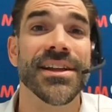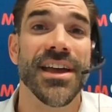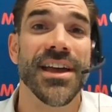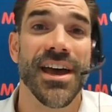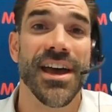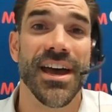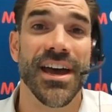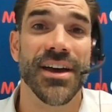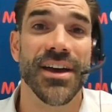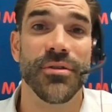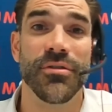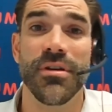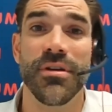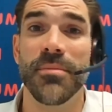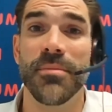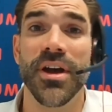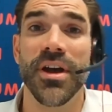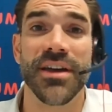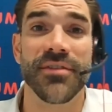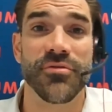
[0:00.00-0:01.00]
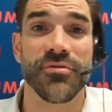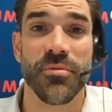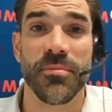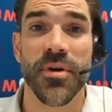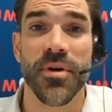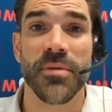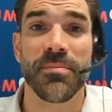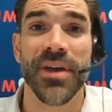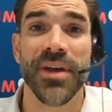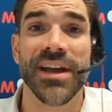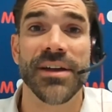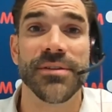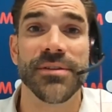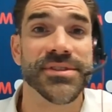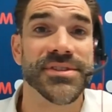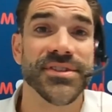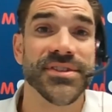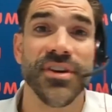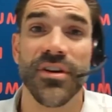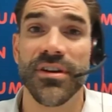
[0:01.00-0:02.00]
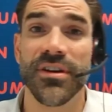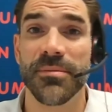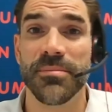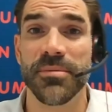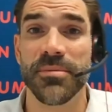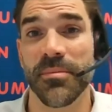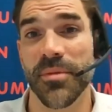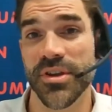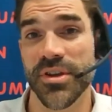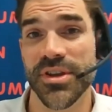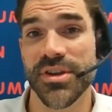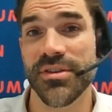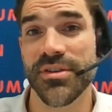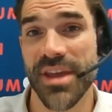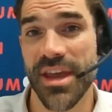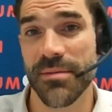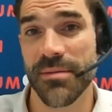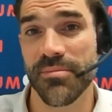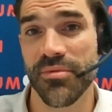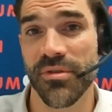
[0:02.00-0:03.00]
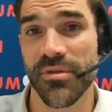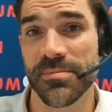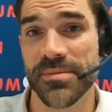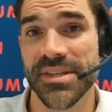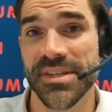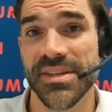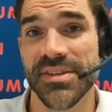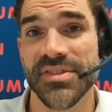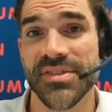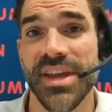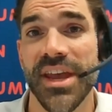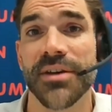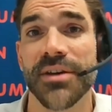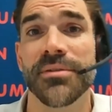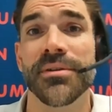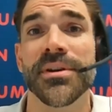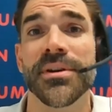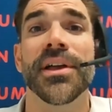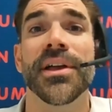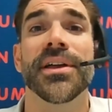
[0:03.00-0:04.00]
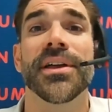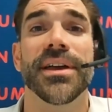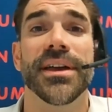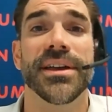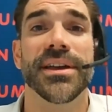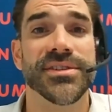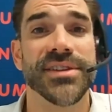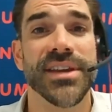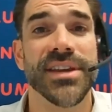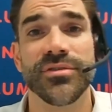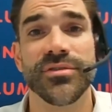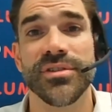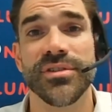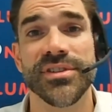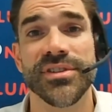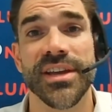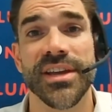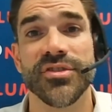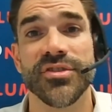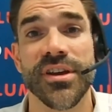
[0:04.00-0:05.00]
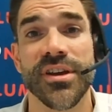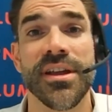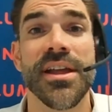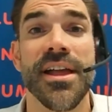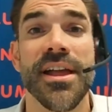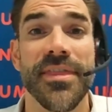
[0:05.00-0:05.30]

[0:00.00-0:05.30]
or I might have all my pounds tied up in my UK property sale, etc., etc.